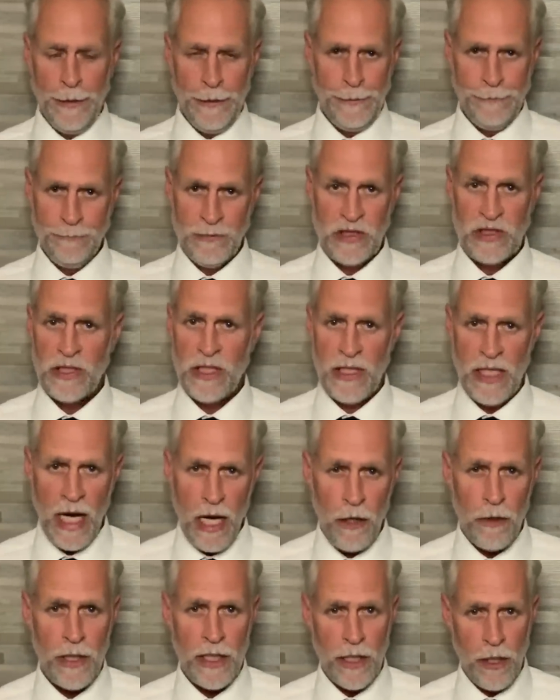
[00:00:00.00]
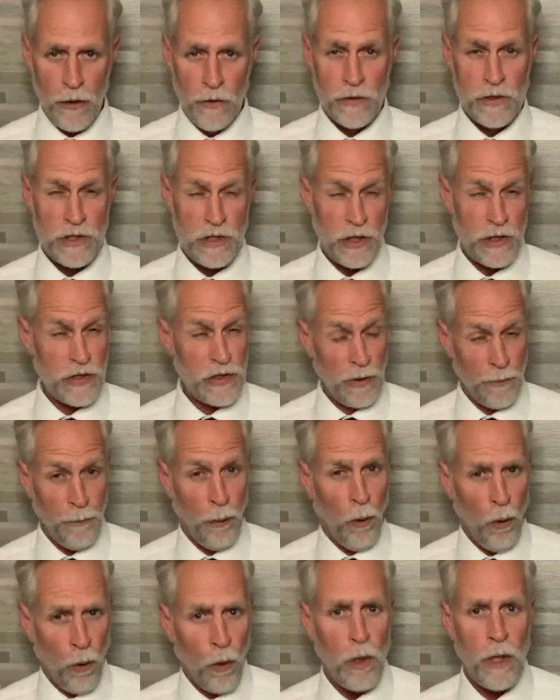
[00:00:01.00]
scenarios to
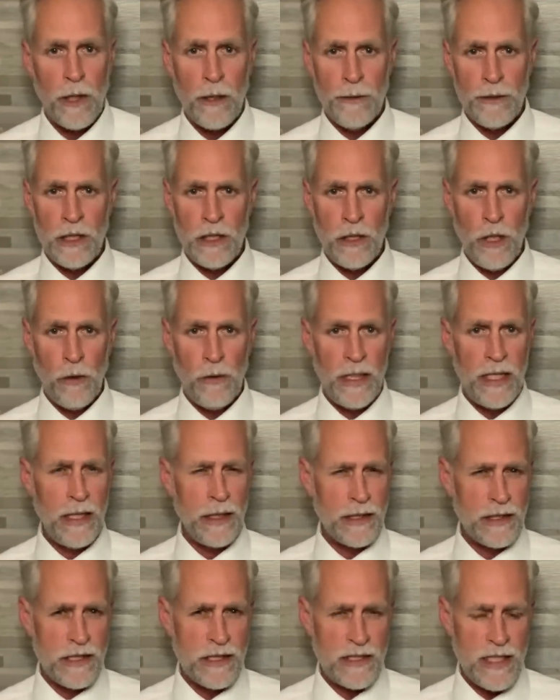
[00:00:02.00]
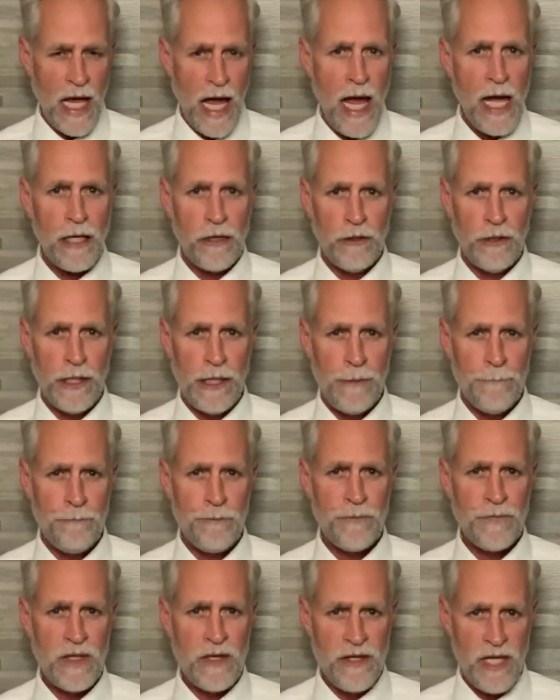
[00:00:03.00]
support, you know, exactly
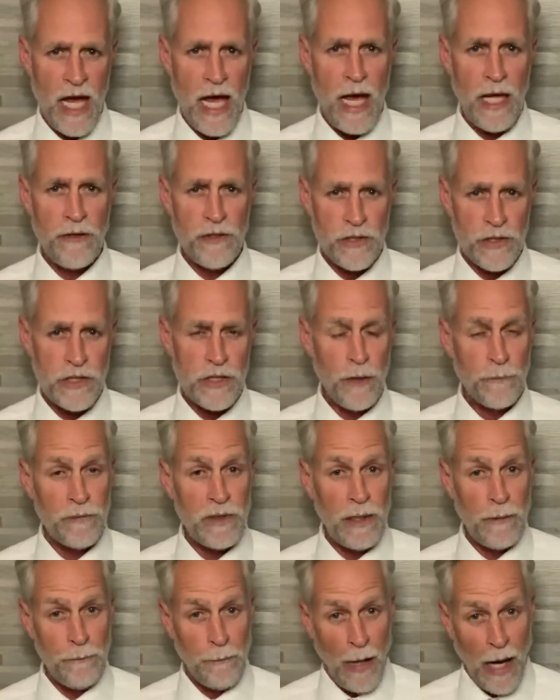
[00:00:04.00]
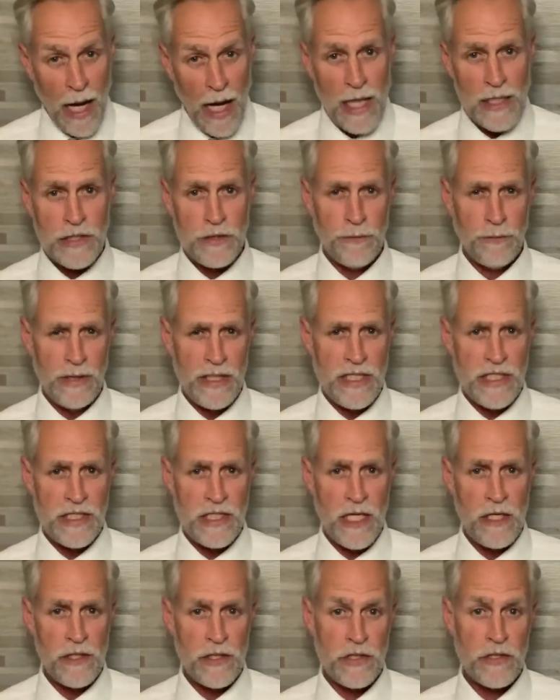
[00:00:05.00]
that. There's something possibly
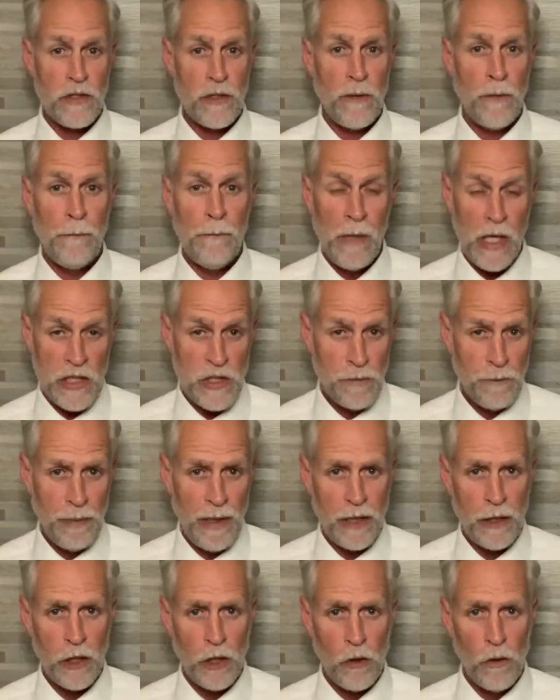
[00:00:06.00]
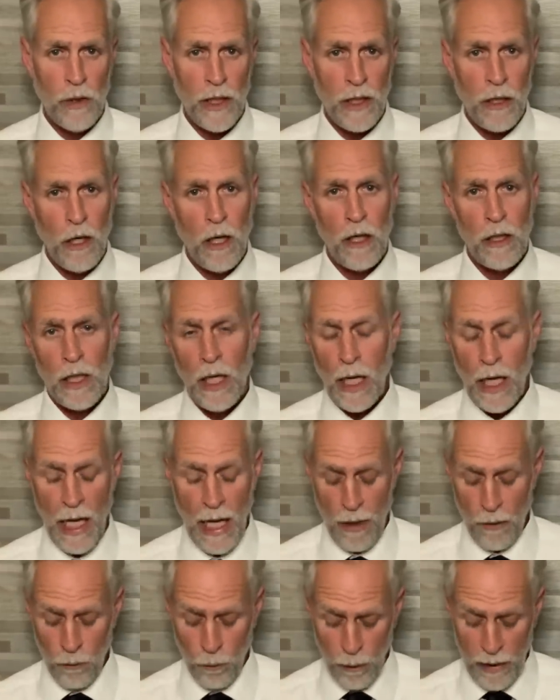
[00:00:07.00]
sinister, much bigger going on.
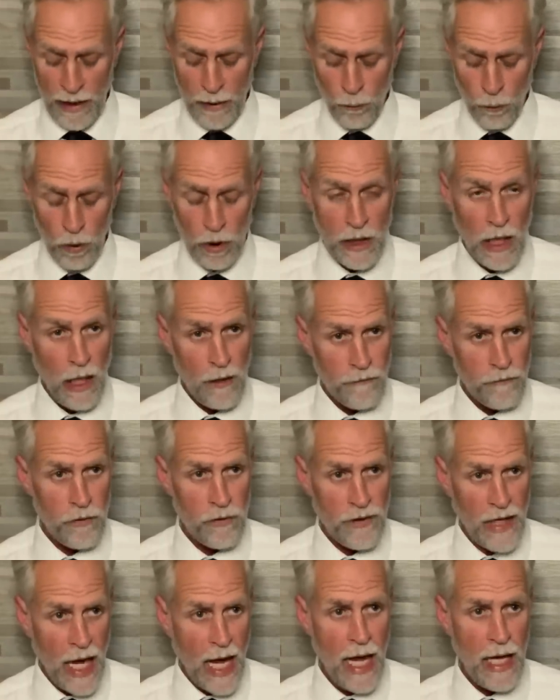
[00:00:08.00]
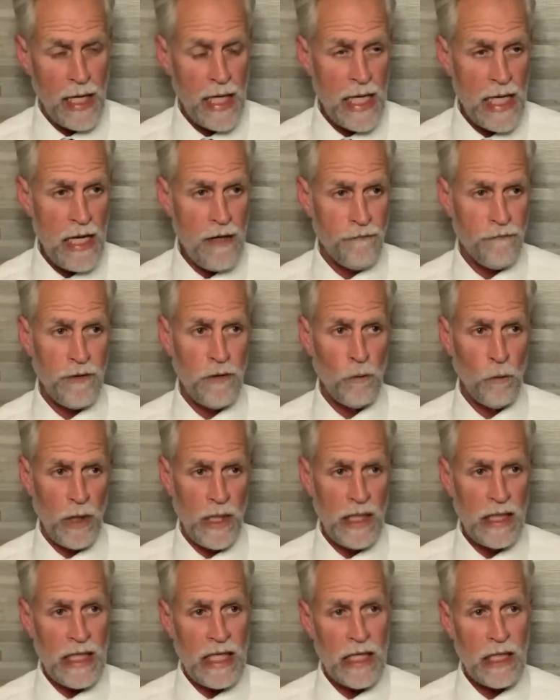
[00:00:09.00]
Uh, we will cover that if and
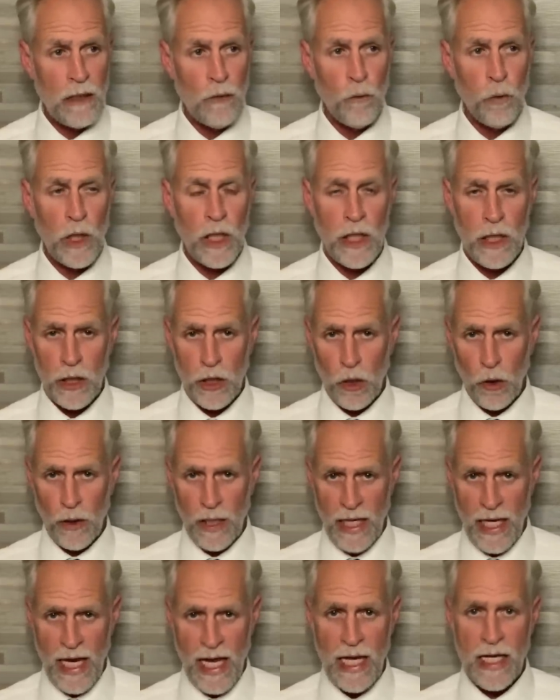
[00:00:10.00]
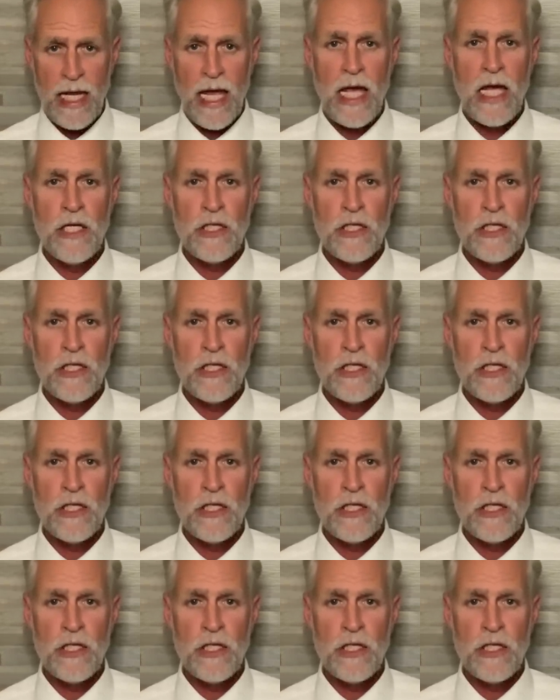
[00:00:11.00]
when needed. We're going to go ahead and